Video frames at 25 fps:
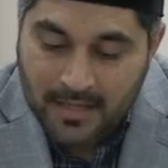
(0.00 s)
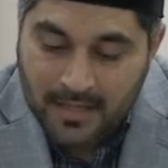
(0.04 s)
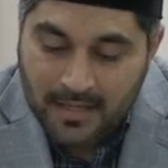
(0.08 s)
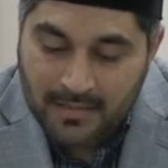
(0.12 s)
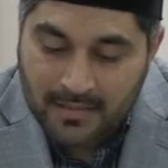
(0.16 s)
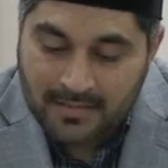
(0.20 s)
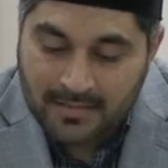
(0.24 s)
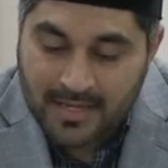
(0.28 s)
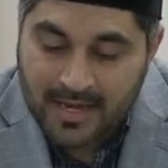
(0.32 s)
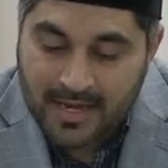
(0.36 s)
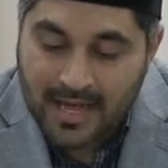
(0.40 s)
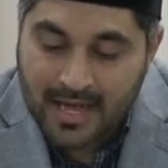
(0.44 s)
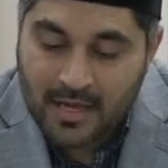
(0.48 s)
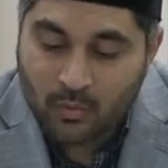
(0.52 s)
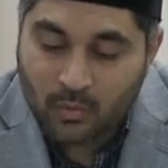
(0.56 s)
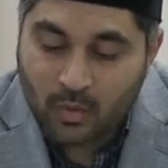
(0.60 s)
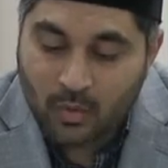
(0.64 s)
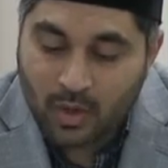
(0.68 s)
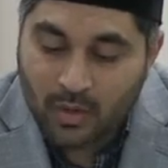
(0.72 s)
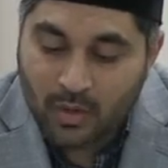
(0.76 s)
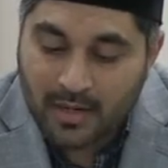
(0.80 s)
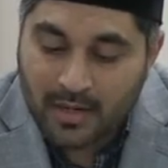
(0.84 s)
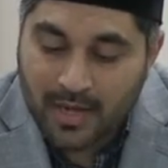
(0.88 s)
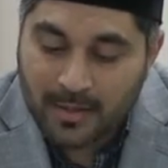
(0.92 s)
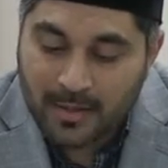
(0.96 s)
Then I
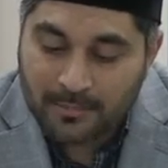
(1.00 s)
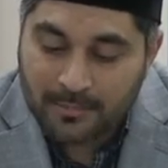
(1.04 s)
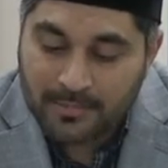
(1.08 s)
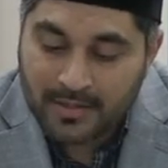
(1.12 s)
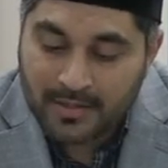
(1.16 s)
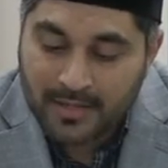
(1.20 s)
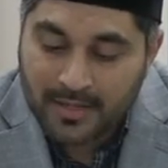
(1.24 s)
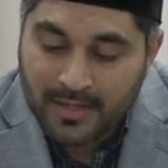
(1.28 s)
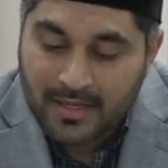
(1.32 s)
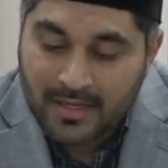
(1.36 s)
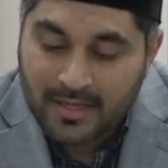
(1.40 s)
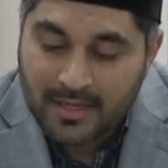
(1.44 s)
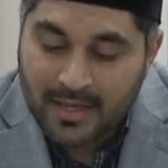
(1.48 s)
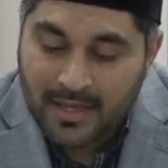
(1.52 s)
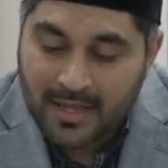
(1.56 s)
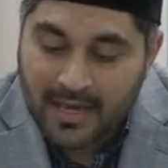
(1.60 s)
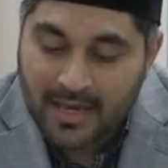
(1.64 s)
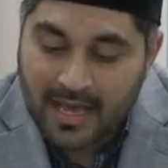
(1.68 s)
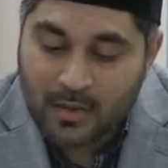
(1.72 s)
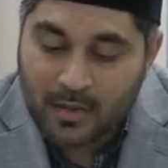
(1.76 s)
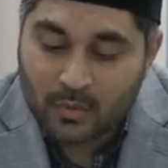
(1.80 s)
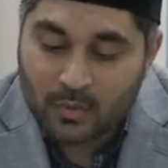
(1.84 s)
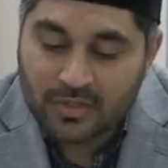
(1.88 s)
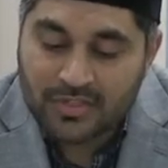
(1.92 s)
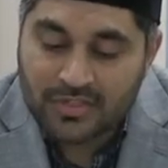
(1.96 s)
woke up, and
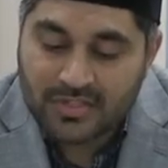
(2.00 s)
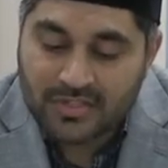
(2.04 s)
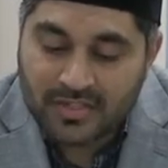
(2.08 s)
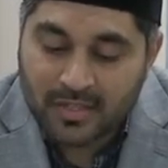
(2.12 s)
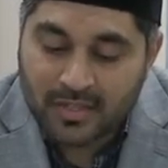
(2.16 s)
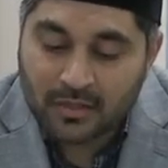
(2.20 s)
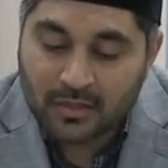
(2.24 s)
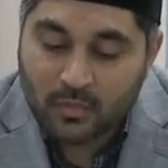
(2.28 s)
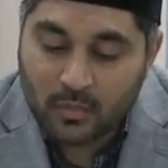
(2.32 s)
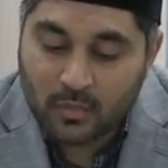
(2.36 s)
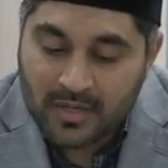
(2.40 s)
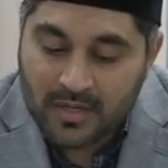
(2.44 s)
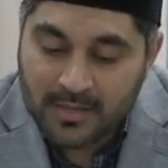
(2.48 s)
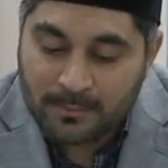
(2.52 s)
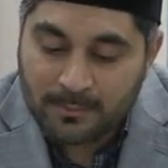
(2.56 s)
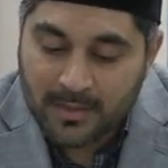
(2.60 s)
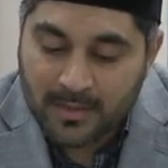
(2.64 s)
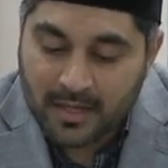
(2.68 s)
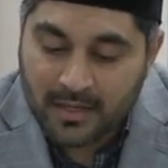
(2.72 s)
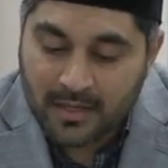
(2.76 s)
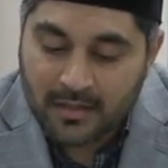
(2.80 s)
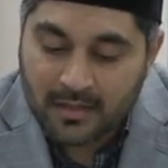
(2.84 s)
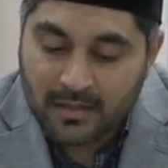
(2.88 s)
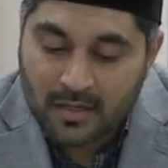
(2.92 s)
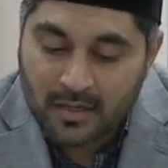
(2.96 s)
I was still
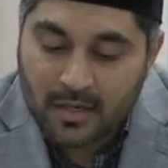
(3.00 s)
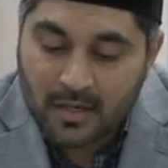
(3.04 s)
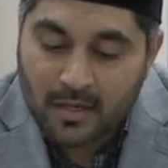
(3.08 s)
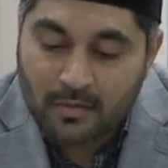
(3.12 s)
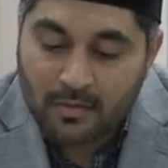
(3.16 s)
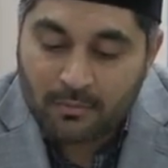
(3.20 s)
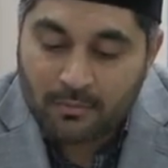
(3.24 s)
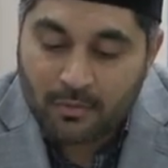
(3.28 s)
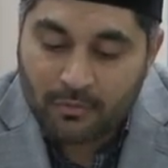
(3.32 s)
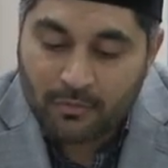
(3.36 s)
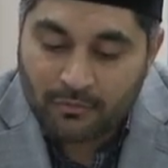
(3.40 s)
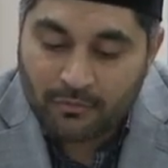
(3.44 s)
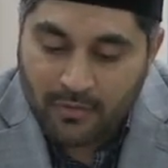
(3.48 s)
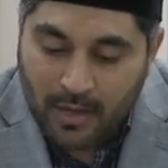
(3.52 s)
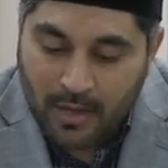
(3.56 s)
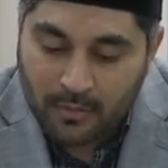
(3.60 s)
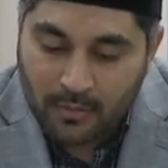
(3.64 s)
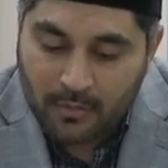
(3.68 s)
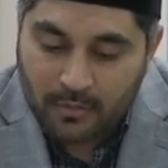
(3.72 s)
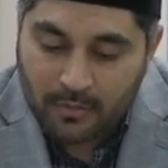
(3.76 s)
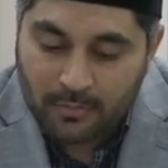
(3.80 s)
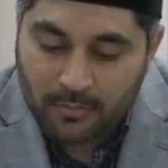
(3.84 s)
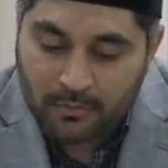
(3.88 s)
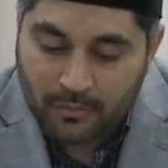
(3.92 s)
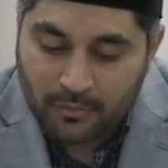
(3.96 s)
weeping
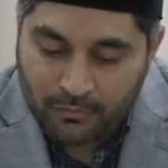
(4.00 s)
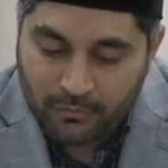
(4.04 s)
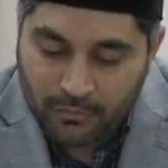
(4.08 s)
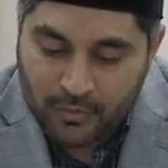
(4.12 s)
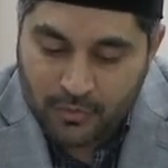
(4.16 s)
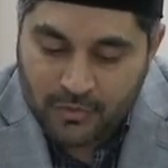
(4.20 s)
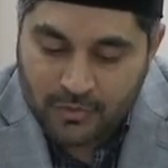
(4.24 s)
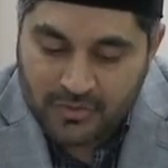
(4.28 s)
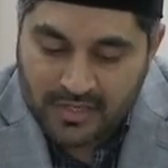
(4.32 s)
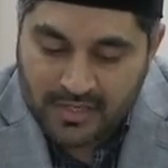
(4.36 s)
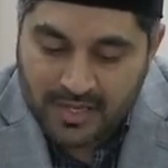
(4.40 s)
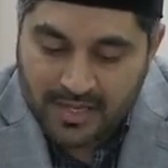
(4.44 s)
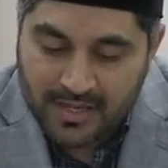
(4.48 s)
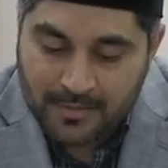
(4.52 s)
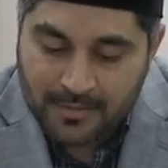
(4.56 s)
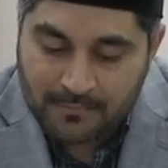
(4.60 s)
profusely.